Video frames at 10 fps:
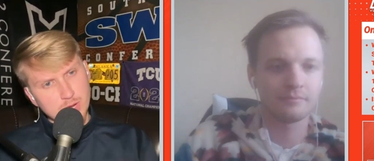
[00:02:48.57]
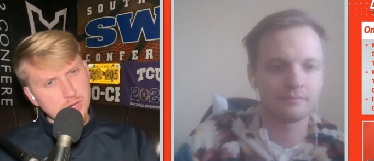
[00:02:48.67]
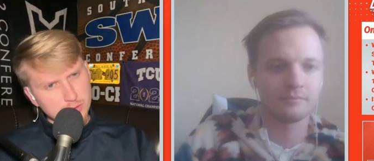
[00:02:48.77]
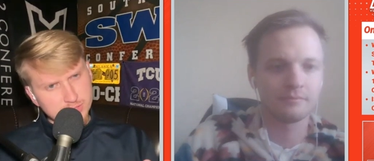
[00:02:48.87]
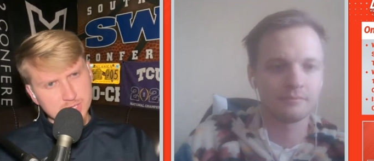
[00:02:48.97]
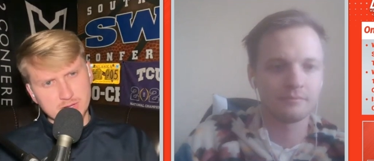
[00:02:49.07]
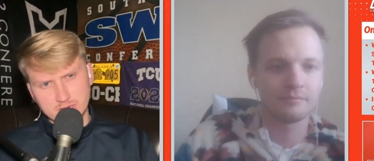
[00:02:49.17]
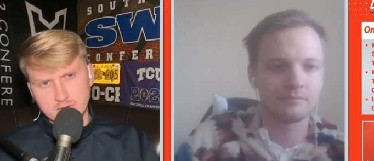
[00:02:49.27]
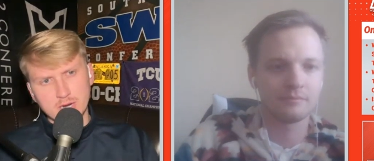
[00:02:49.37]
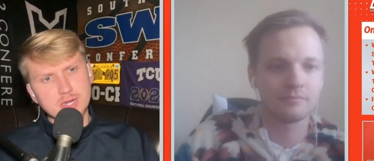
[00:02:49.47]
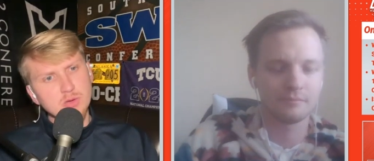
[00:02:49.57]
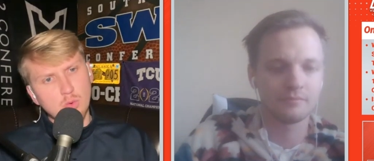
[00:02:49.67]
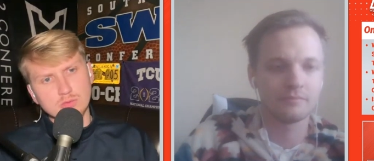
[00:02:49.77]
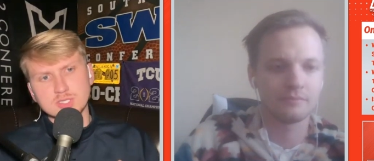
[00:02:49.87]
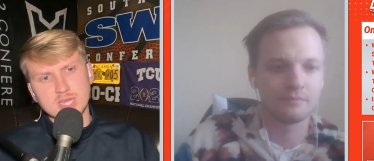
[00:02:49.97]
Speaker 1: from you? I know you said that
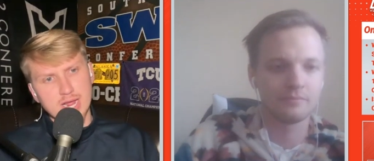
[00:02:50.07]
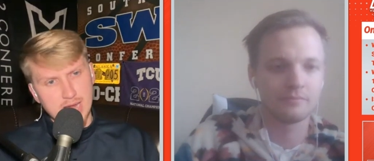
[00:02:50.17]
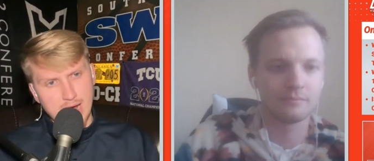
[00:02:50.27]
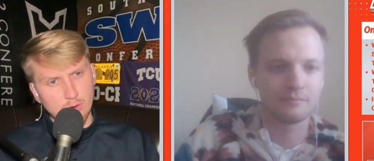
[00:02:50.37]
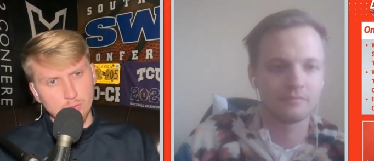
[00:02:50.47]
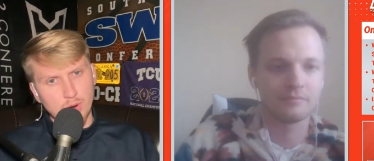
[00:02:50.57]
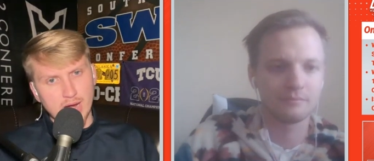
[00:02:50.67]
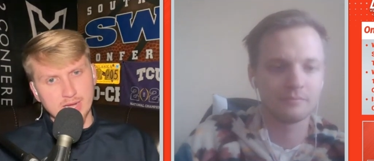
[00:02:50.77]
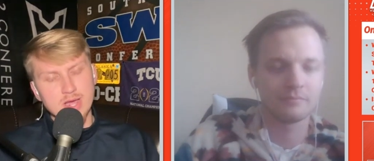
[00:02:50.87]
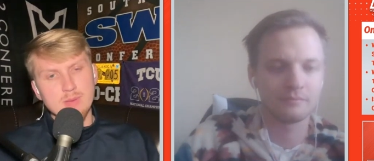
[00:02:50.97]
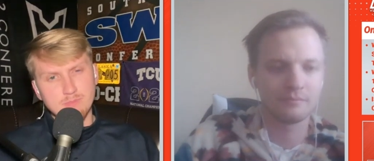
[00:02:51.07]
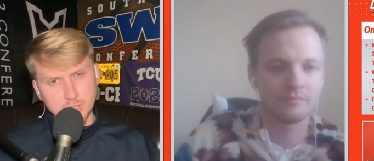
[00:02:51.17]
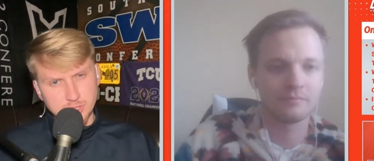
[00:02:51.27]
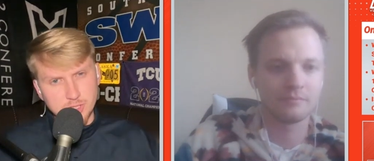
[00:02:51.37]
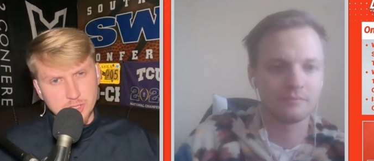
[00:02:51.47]
Gundy won't say it outright,
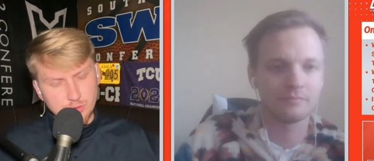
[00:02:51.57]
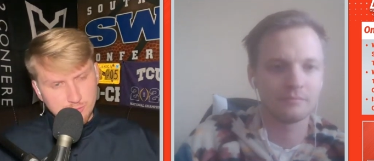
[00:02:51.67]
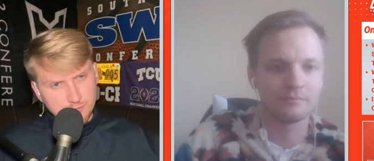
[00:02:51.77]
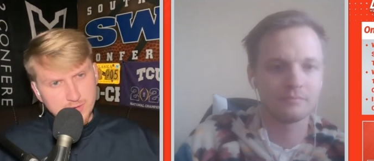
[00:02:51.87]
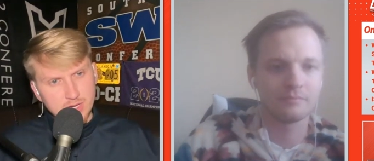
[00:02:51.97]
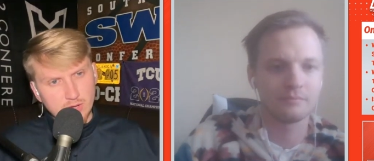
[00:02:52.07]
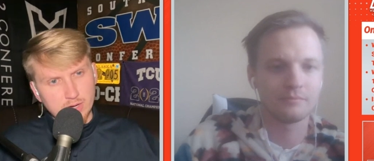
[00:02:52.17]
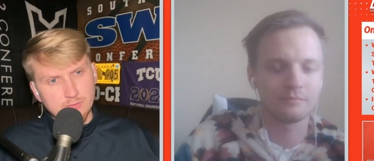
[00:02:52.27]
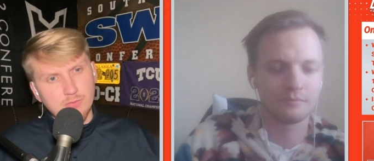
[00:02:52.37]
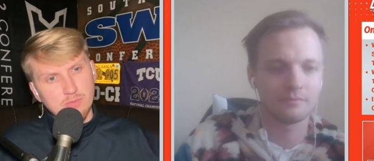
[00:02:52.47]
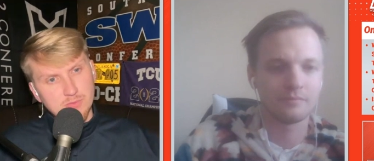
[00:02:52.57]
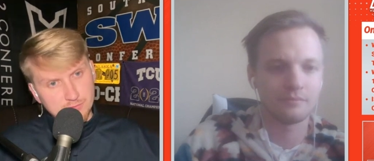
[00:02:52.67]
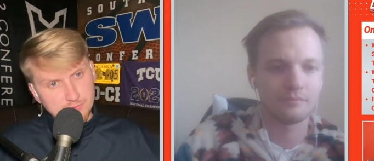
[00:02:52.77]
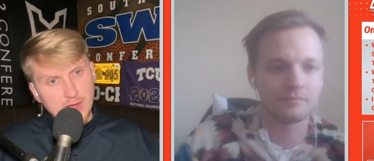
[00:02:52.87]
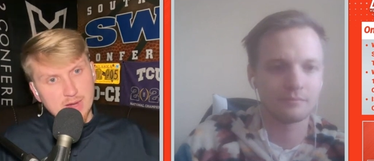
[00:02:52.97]
but do you feel it from
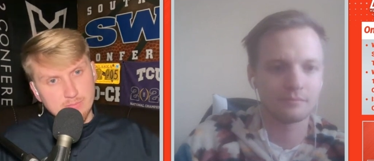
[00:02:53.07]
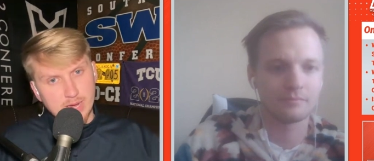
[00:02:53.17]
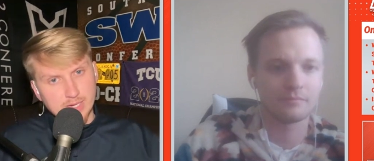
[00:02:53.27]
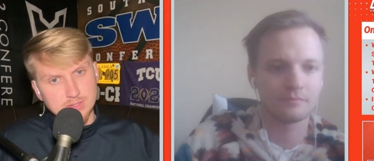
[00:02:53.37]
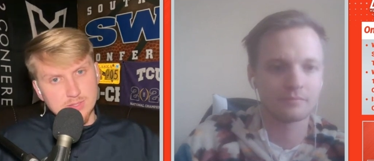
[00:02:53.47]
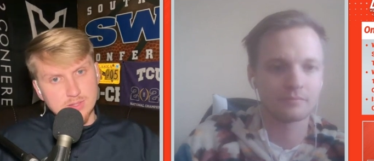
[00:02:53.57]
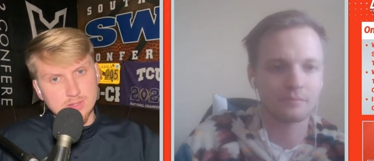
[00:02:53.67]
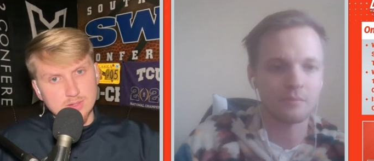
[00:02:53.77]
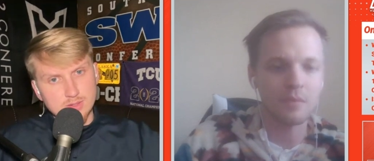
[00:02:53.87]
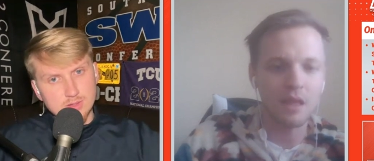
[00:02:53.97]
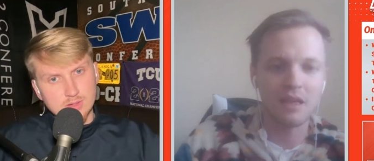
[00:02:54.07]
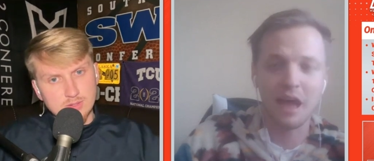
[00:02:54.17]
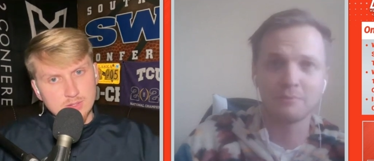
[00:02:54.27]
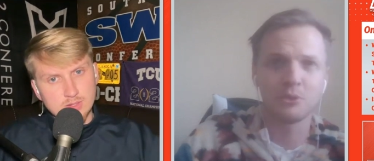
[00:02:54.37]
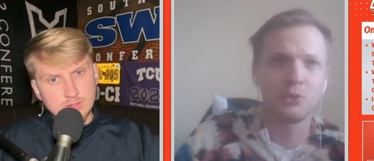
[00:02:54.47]
the fan base?
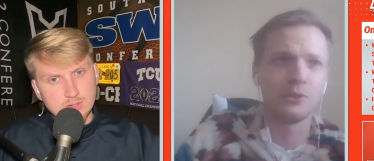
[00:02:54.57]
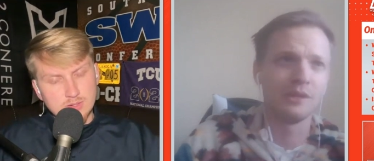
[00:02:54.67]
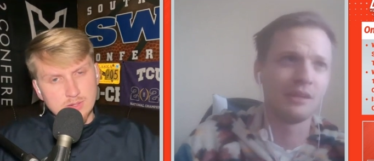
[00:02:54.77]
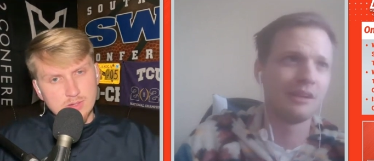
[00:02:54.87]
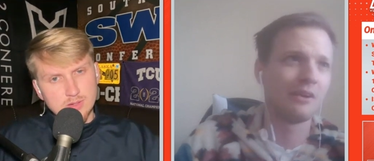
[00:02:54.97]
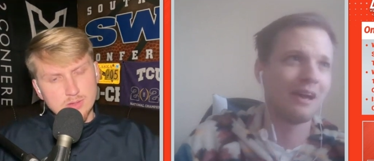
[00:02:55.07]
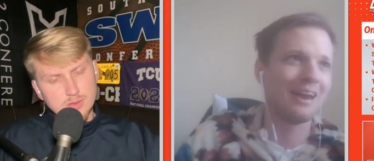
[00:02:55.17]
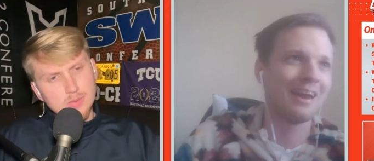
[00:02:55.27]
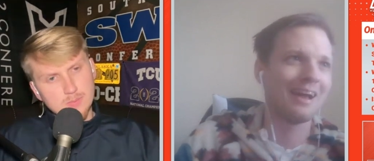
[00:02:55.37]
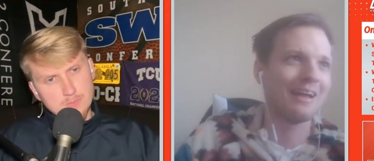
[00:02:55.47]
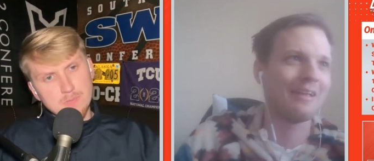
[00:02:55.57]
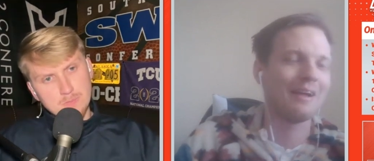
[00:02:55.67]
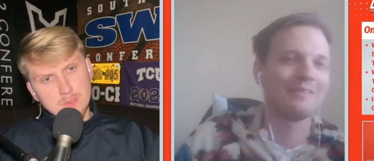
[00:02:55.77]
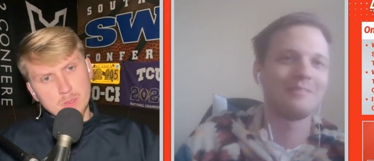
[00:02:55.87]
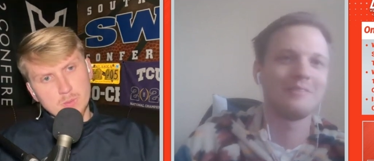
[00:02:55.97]
Speaker 2: Absolutely. You know, and I,
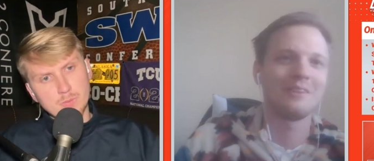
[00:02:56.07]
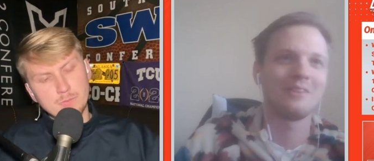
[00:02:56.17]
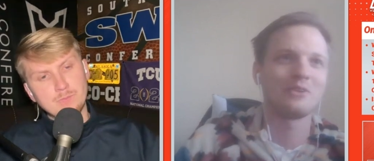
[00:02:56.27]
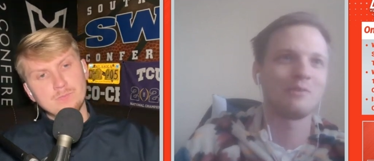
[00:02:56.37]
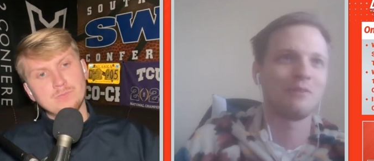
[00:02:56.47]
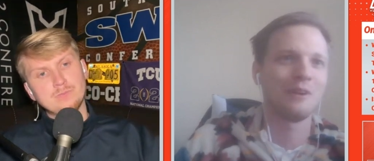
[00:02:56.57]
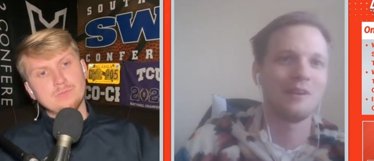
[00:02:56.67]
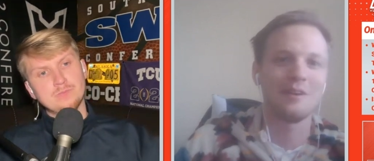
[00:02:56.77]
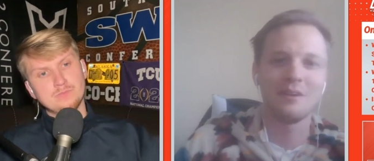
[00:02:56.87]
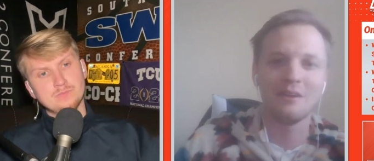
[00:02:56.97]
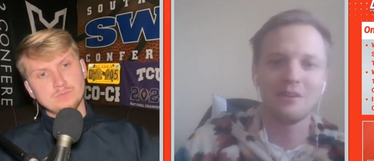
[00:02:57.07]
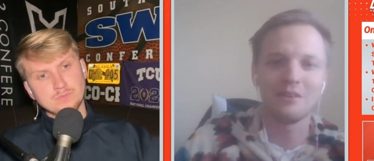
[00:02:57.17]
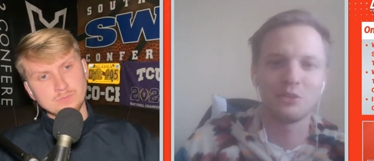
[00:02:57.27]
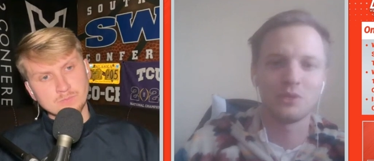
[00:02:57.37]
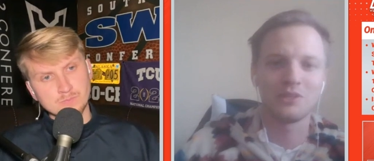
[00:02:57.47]
I there's some funny
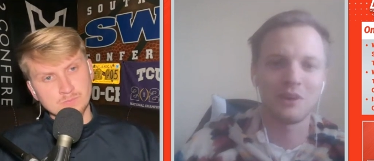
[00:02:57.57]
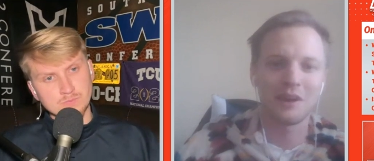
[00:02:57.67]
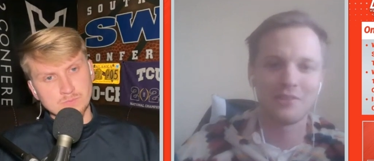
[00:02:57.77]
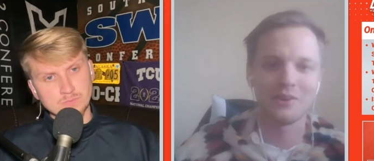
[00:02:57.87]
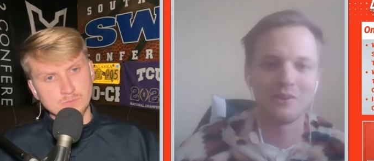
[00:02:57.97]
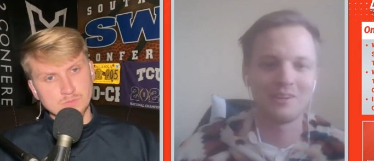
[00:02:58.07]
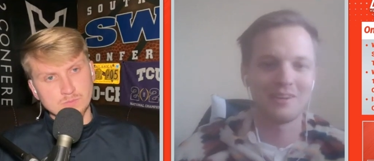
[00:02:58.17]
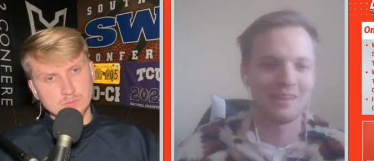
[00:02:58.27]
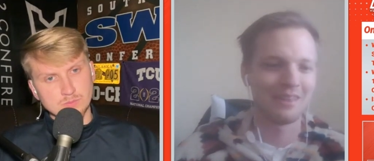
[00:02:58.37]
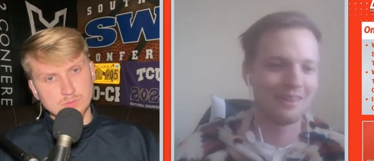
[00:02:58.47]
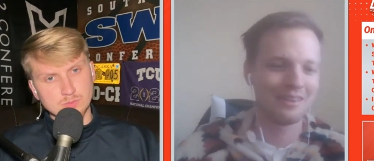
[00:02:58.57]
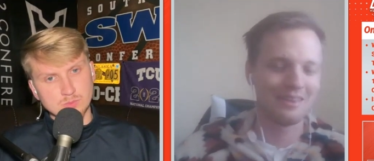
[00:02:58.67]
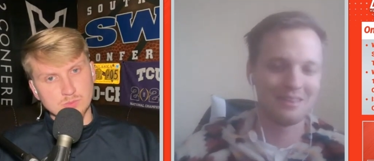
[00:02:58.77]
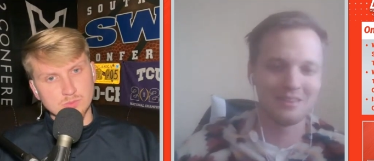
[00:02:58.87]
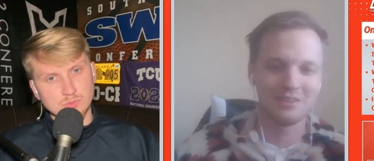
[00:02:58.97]
the tweets gone out there today that,
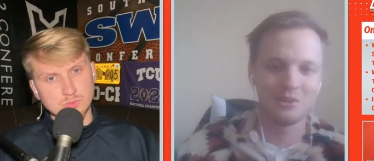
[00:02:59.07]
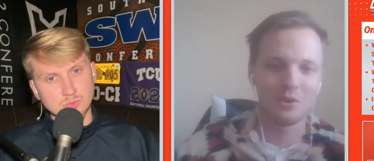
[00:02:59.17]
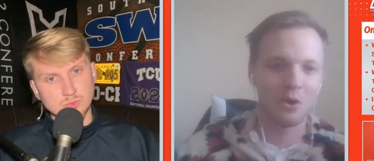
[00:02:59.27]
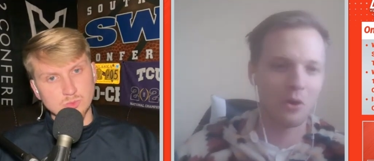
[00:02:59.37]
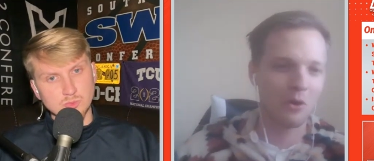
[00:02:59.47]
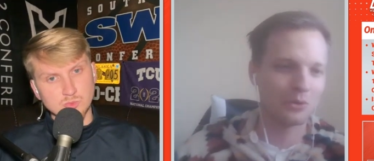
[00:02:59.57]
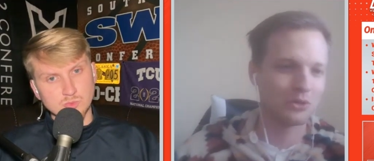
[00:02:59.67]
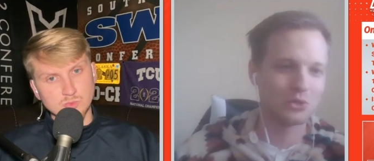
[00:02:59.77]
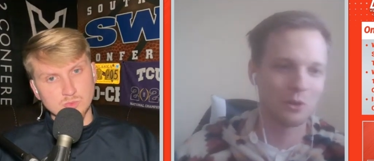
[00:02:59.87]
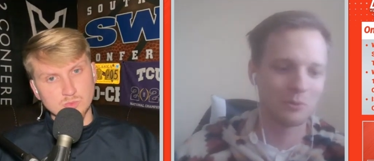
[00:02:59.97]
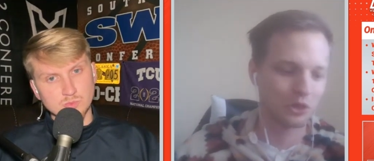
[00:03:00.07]
you know, O S U should almost